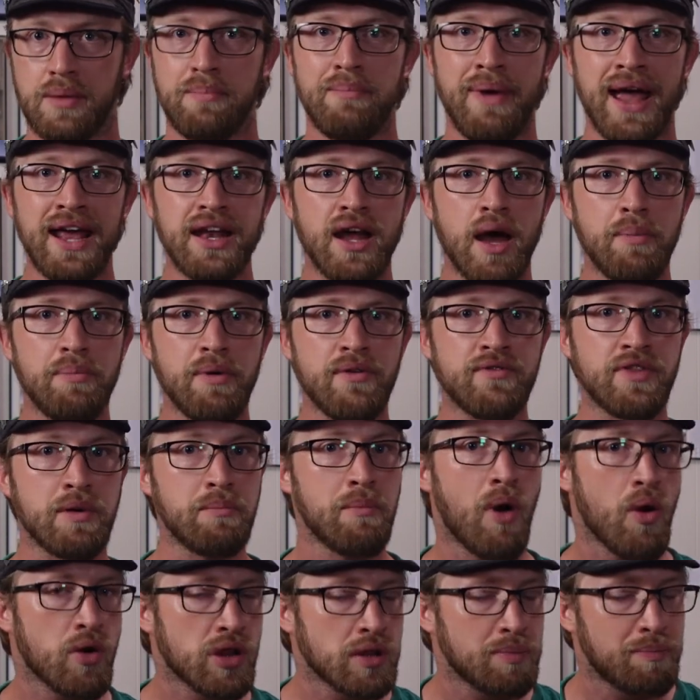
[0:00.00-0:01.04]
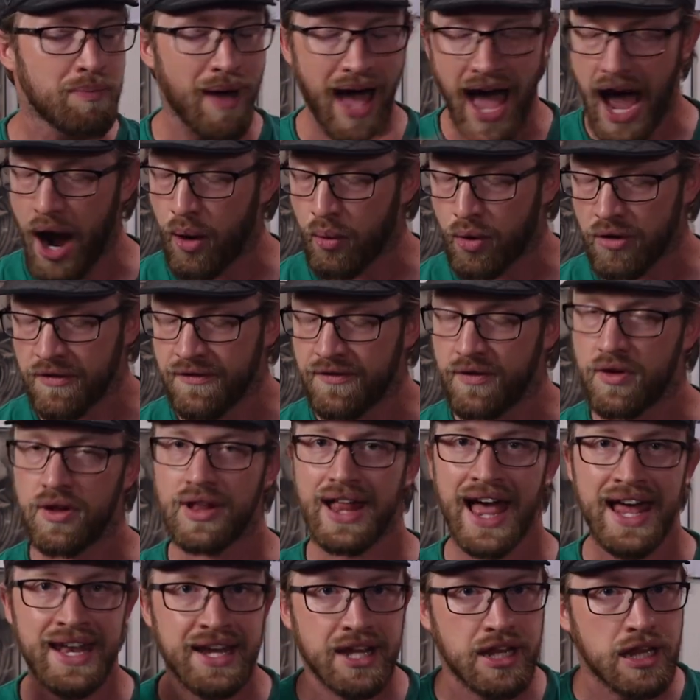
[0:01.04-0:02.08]
made up of the most powerful
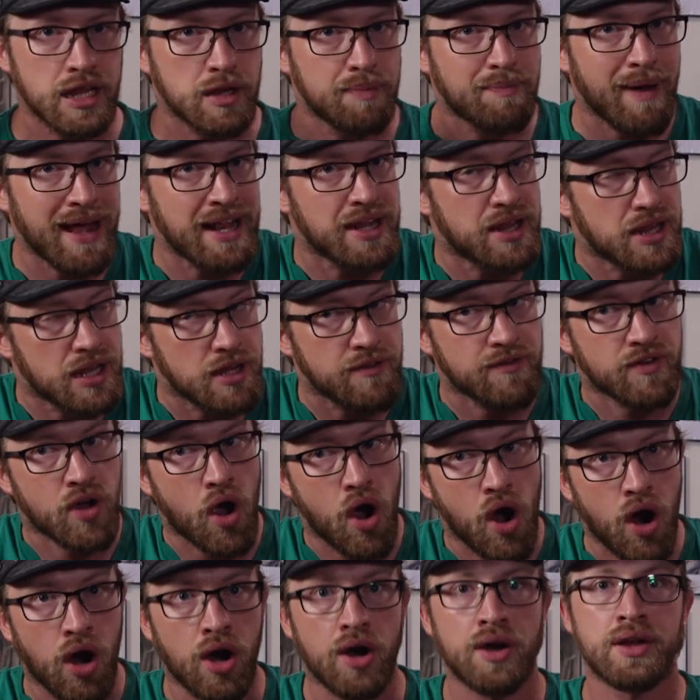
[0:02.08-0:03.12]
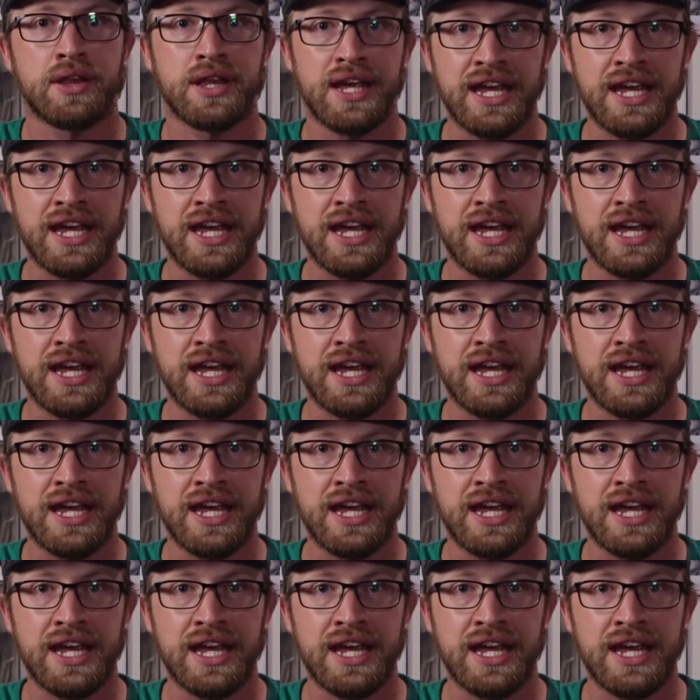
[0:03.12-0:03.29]
and expensive cards